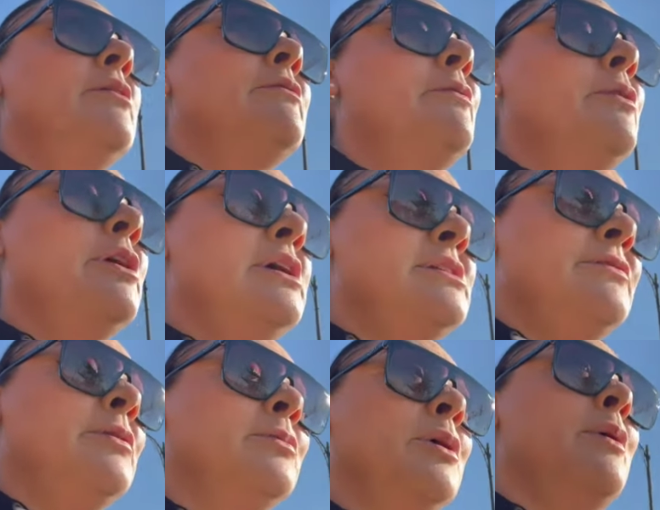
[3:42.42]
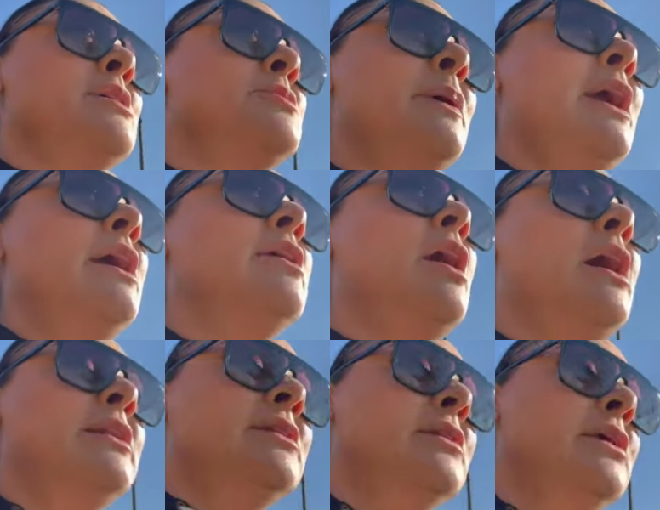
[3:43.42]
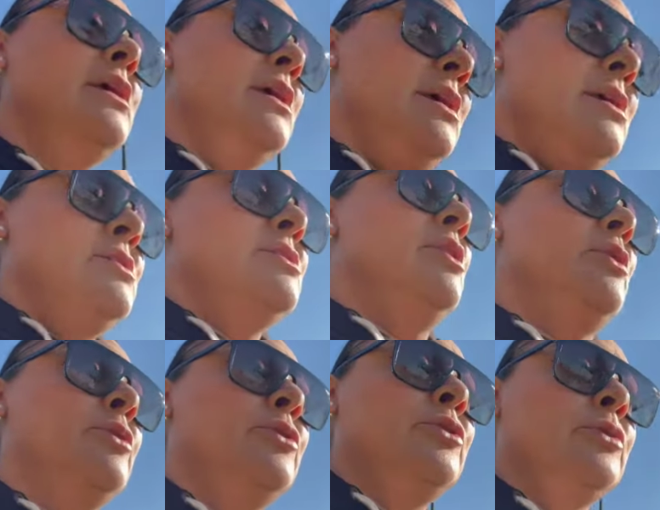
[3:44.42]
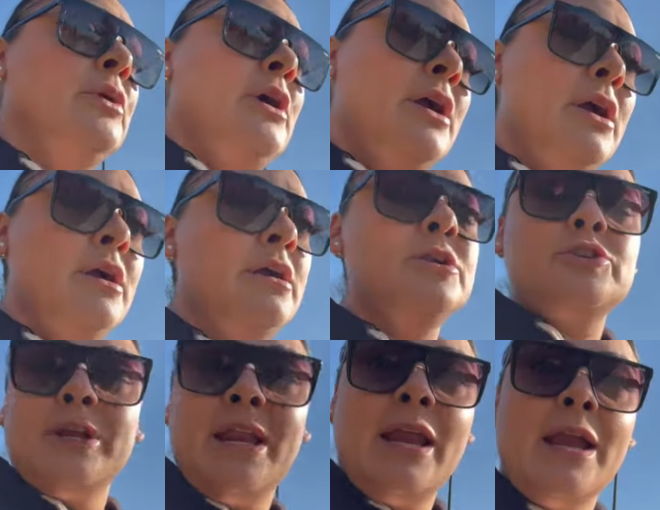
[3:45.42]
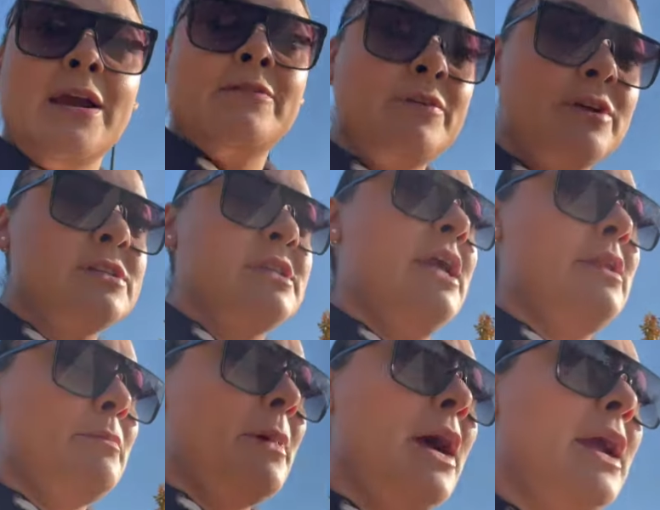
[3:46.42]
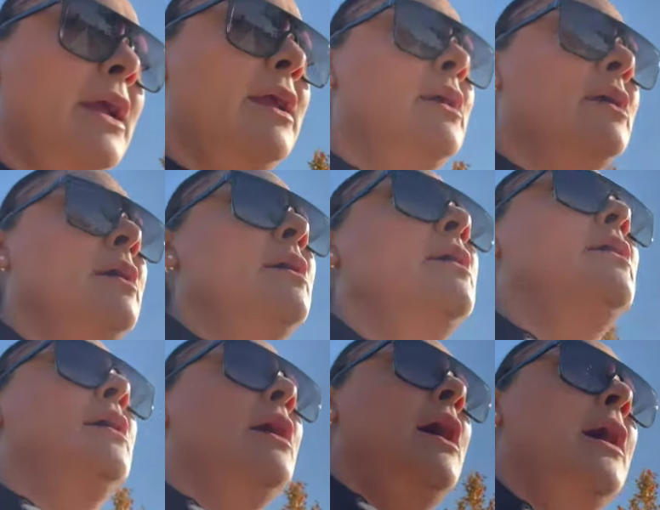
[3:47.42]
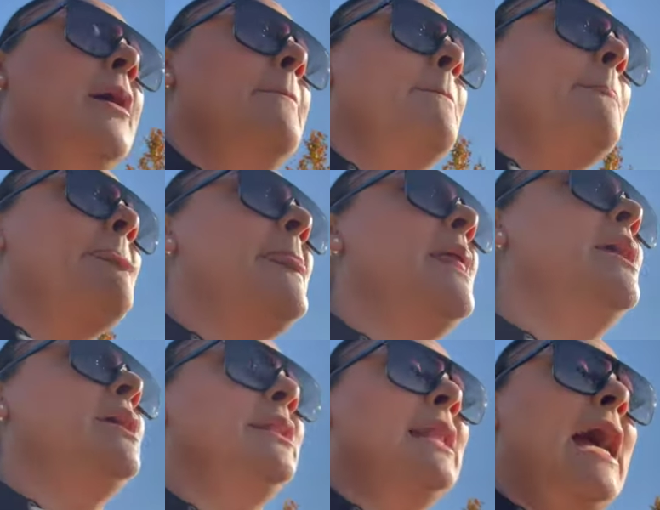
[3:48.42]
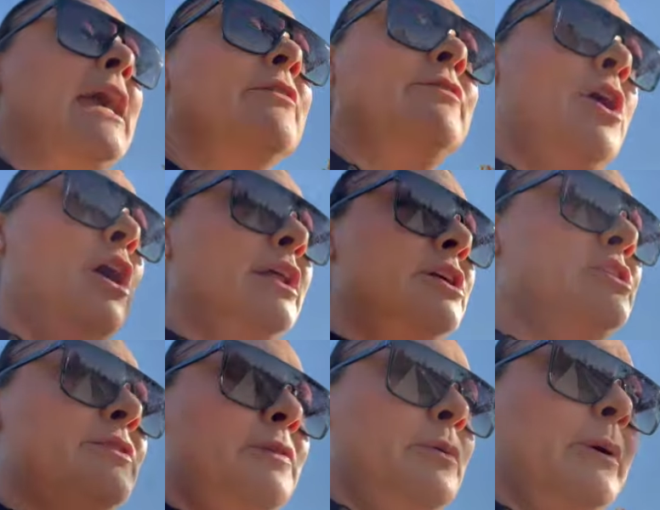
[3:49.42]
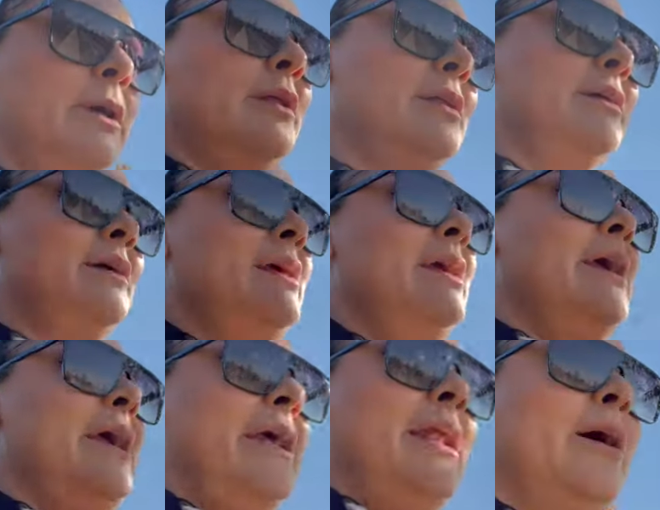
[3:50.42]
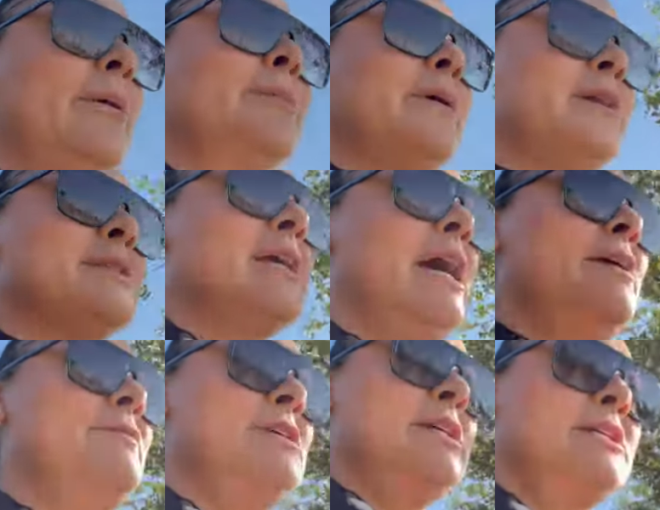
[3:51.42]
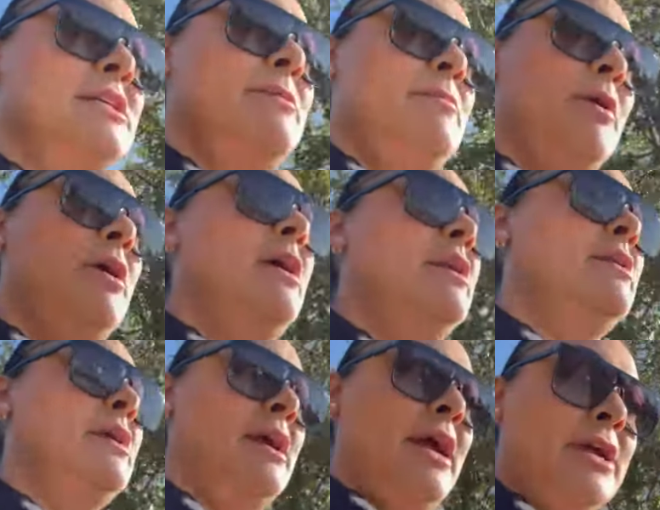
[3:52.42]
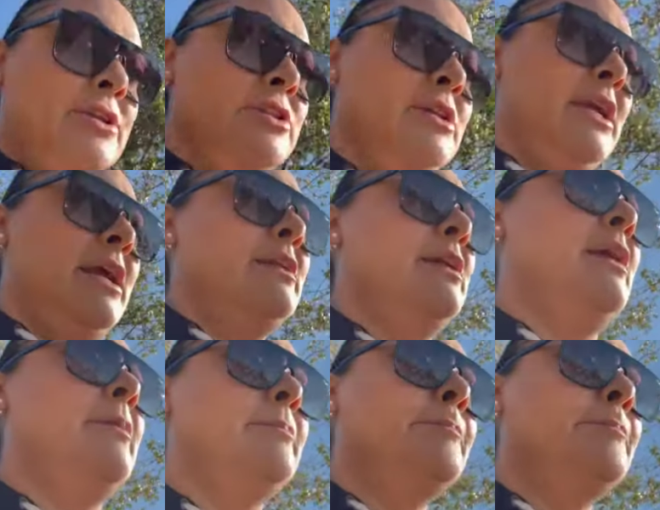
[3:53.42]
for a different request we had gotten. So through her training efforts and my um, lack of knowledge, if you will, it helped us kind of dig deeper and actually ended up